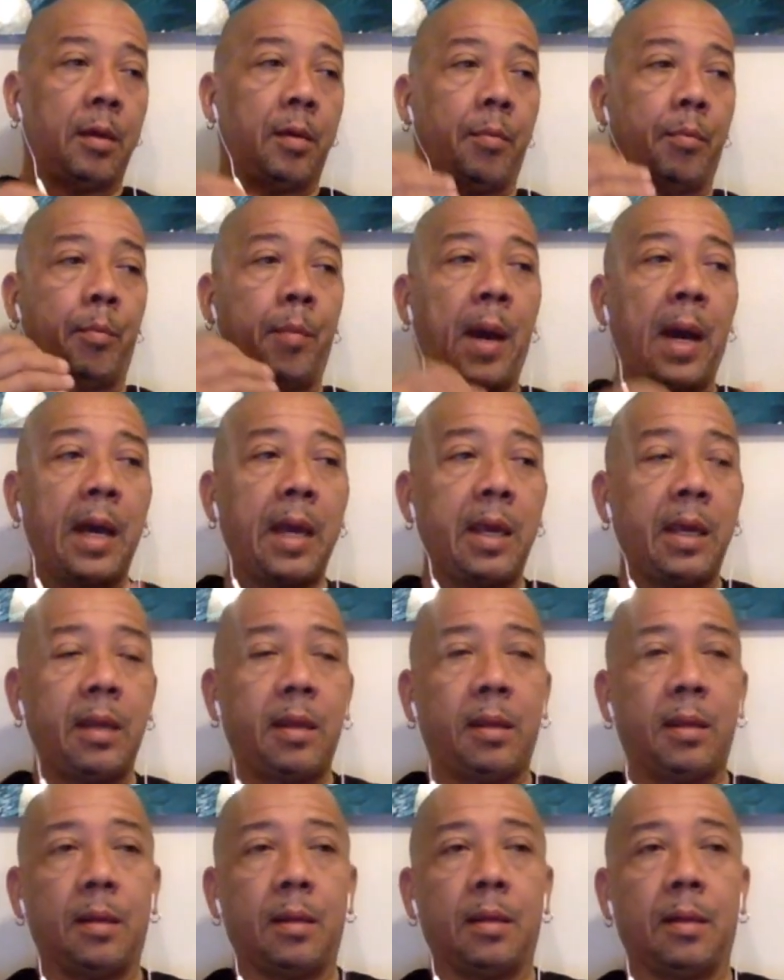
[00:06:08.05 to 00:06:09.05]

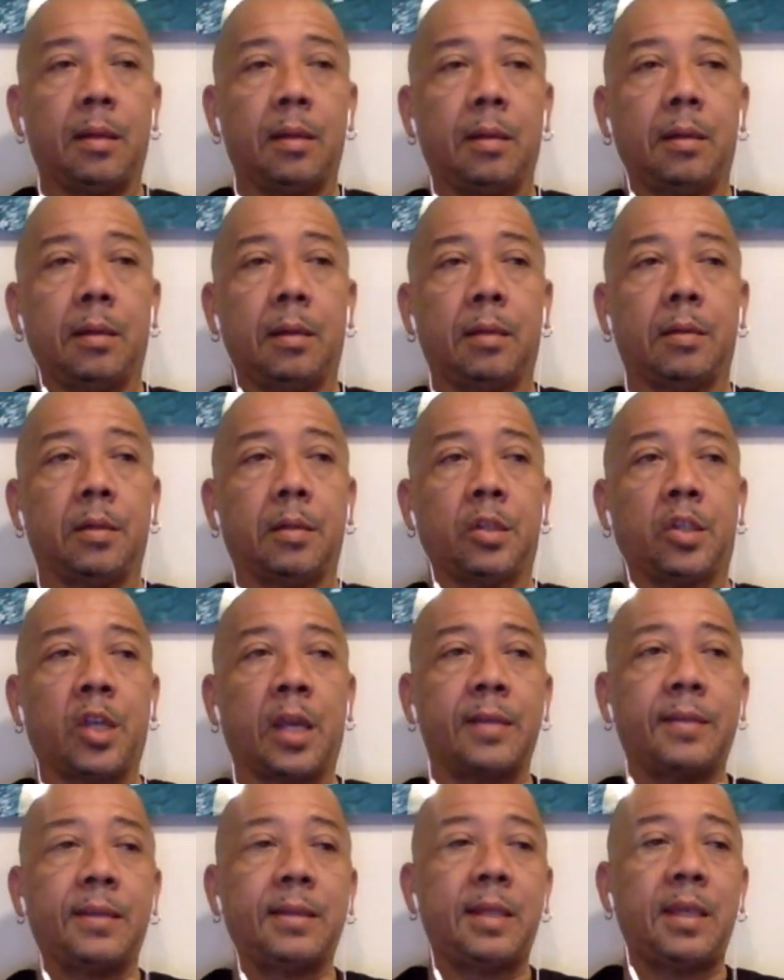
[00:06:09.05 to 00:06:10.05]
My
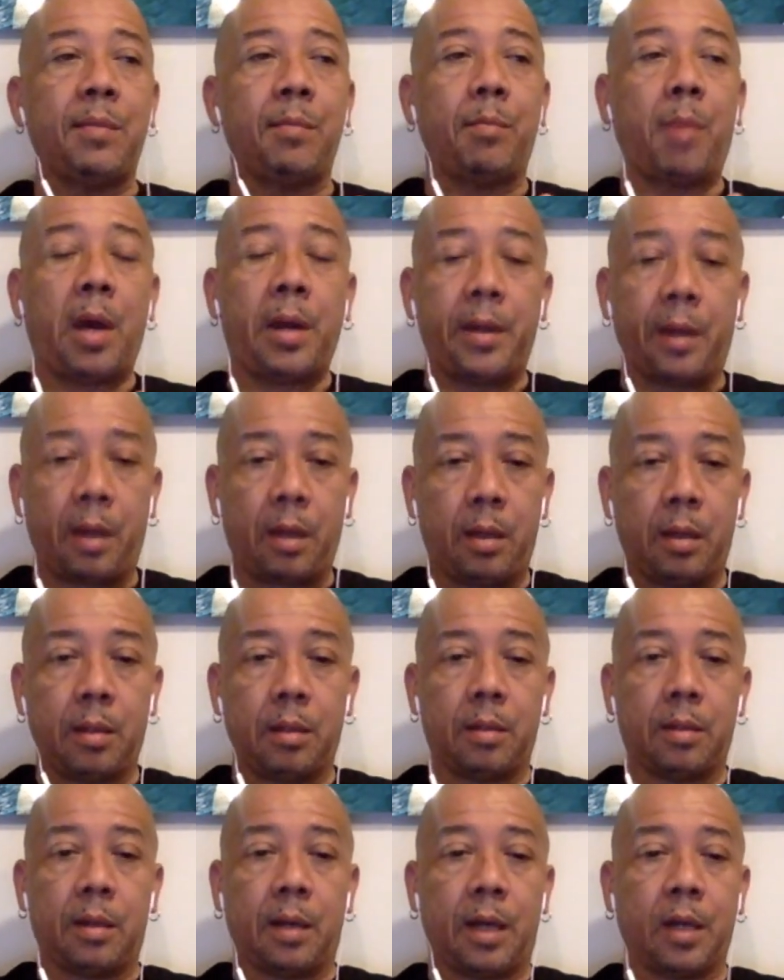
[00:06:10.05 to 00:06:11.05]
Jazzy T mother
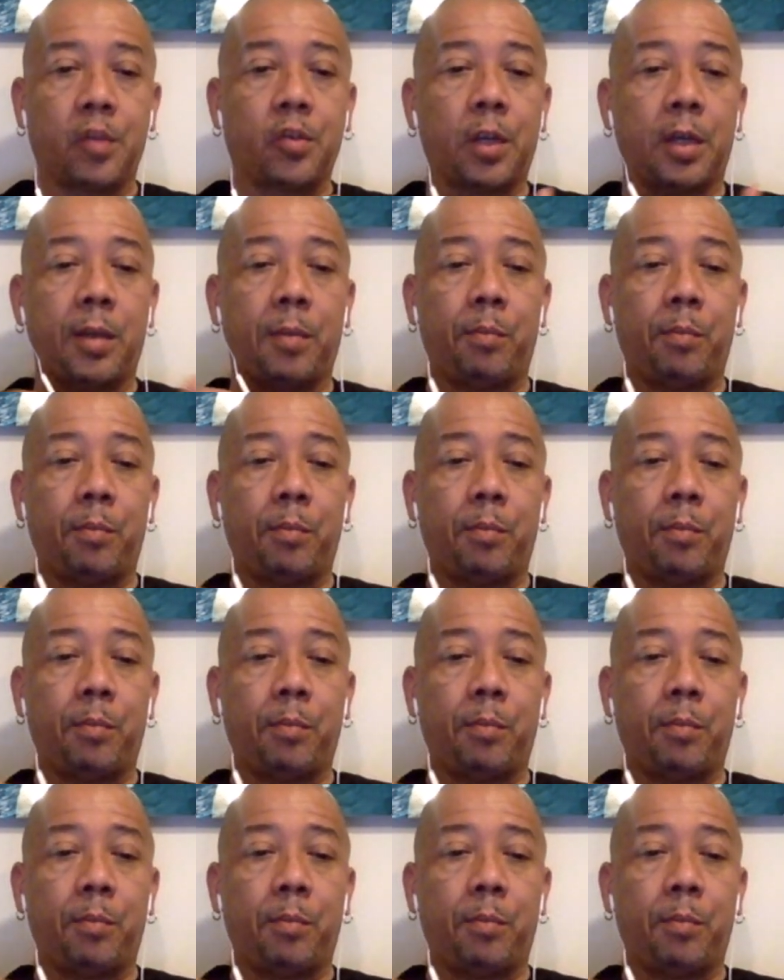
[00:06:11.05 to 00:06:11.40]
actually